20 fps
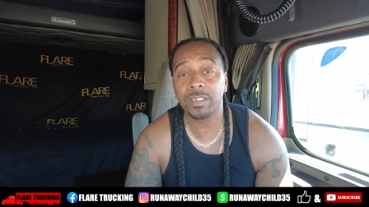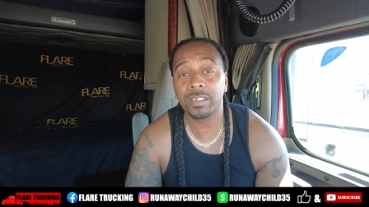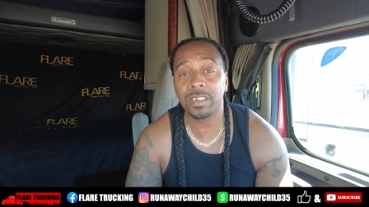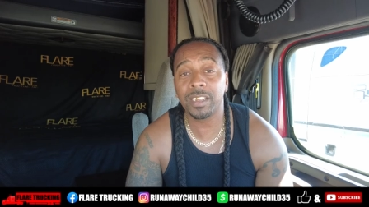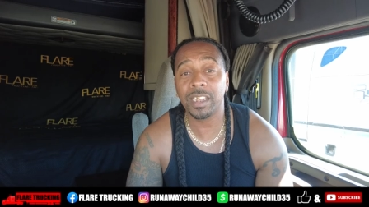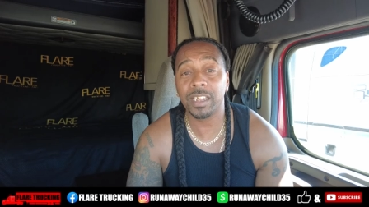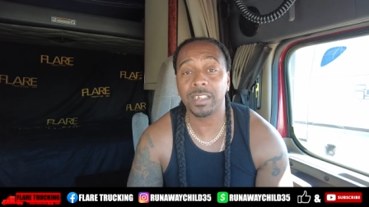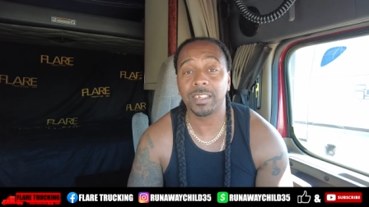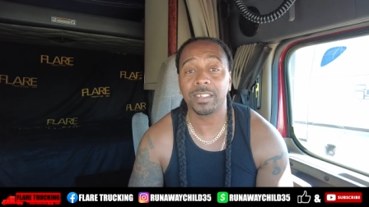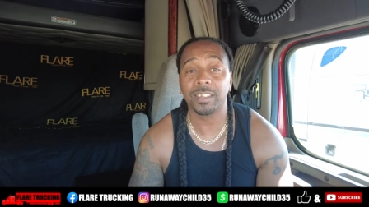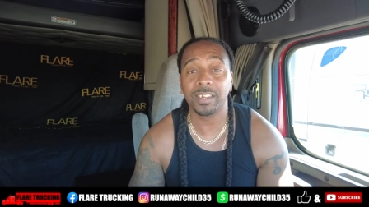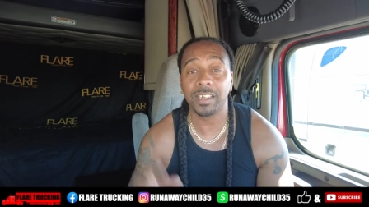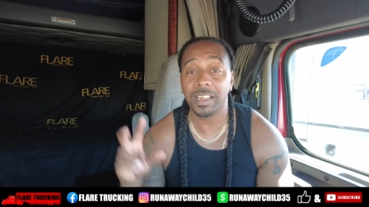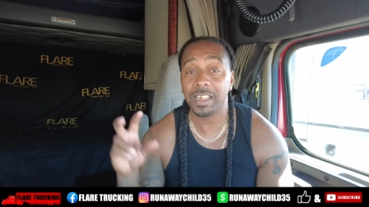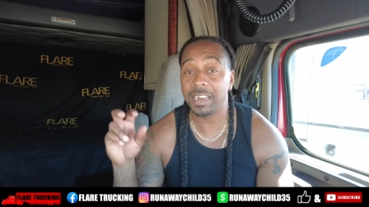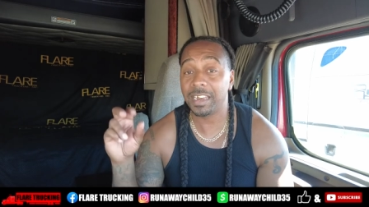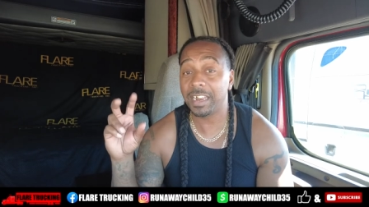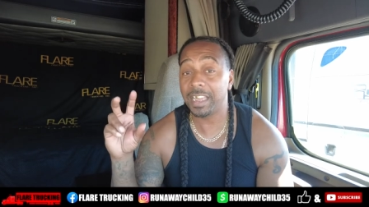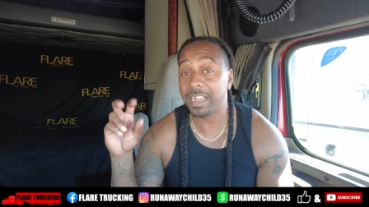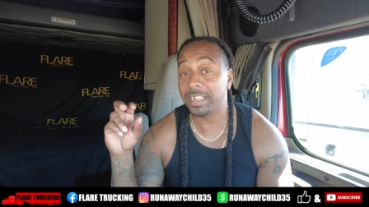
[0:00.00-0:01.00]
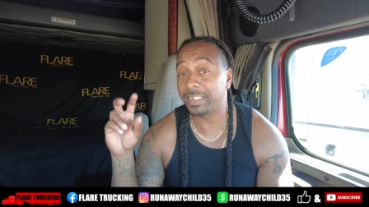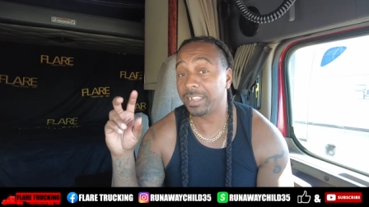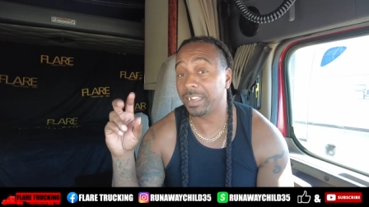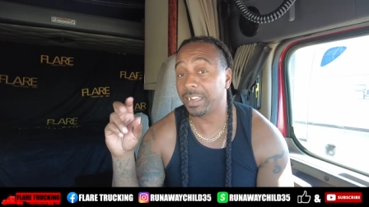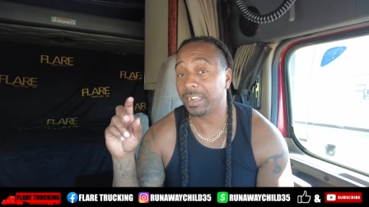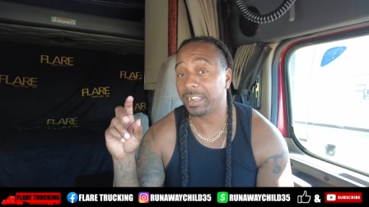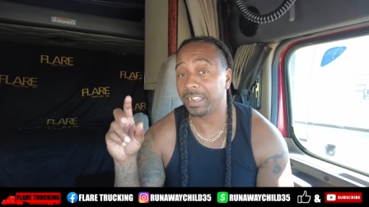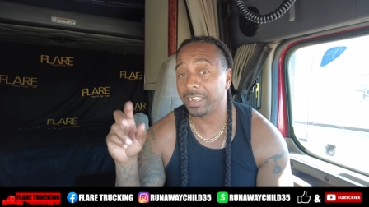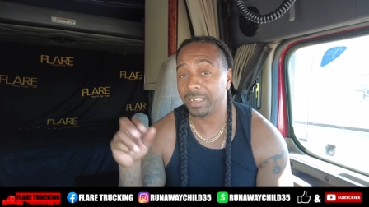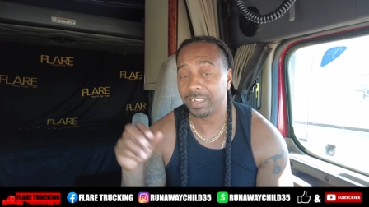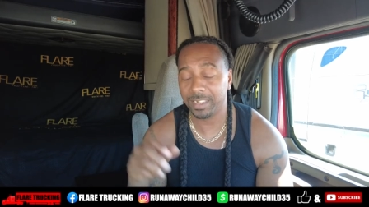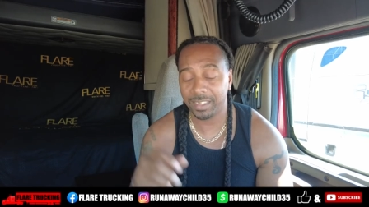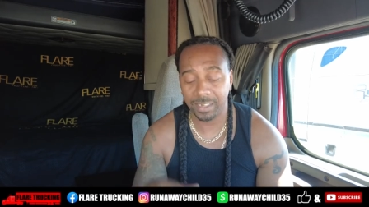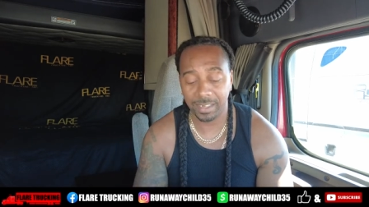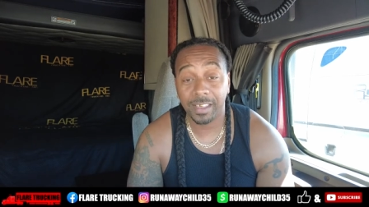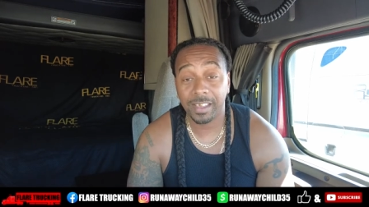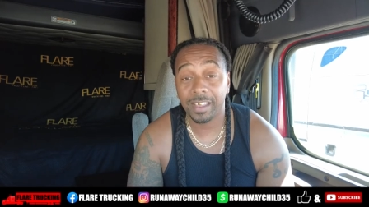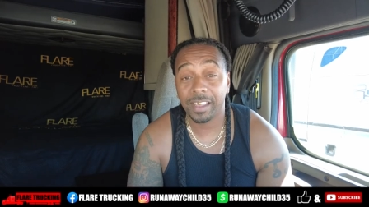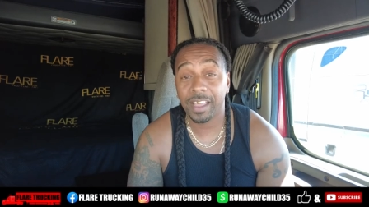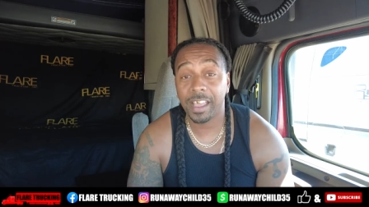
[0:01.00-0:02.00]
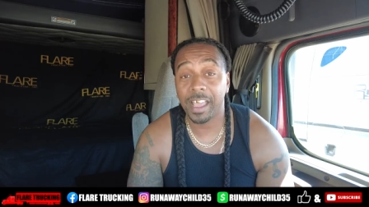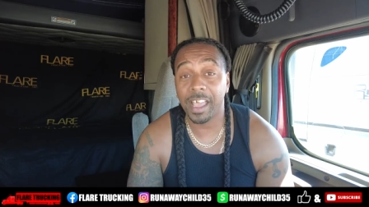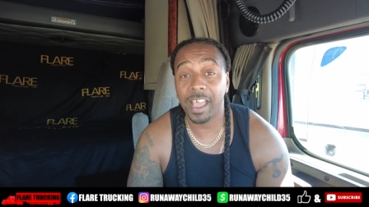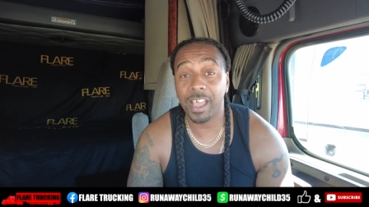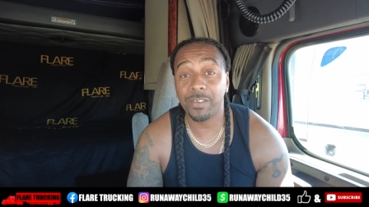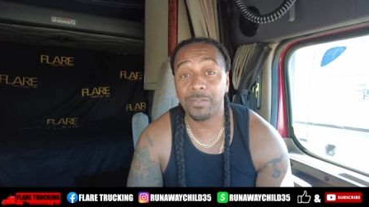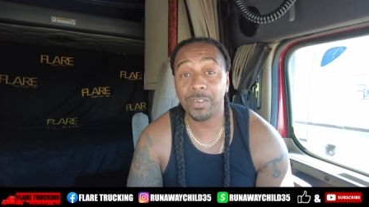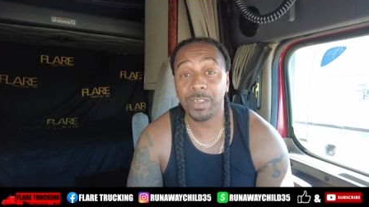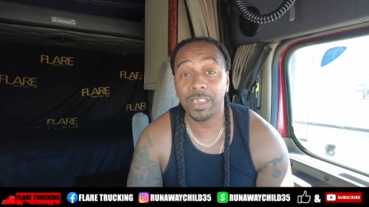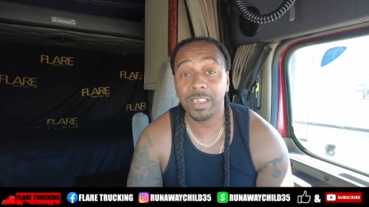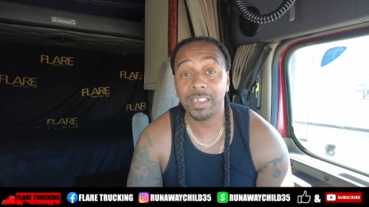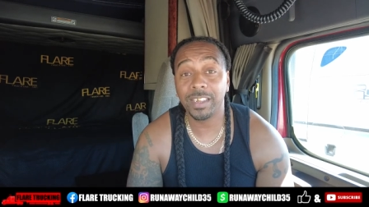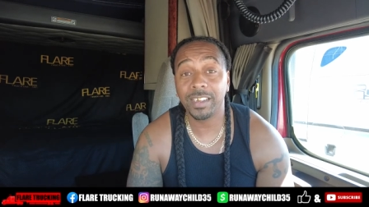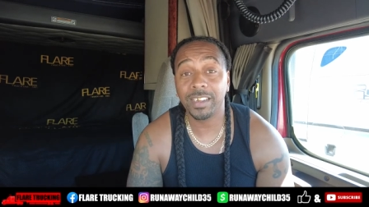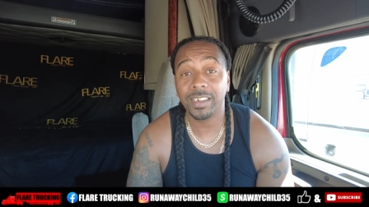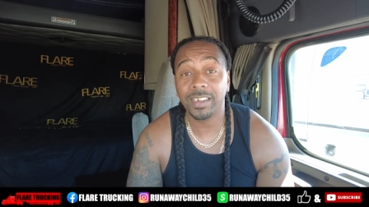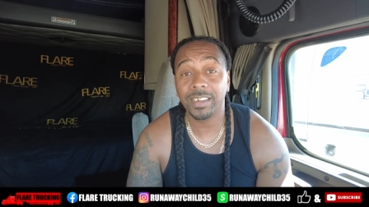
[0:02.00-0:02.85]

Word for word: the 10th, allegedly having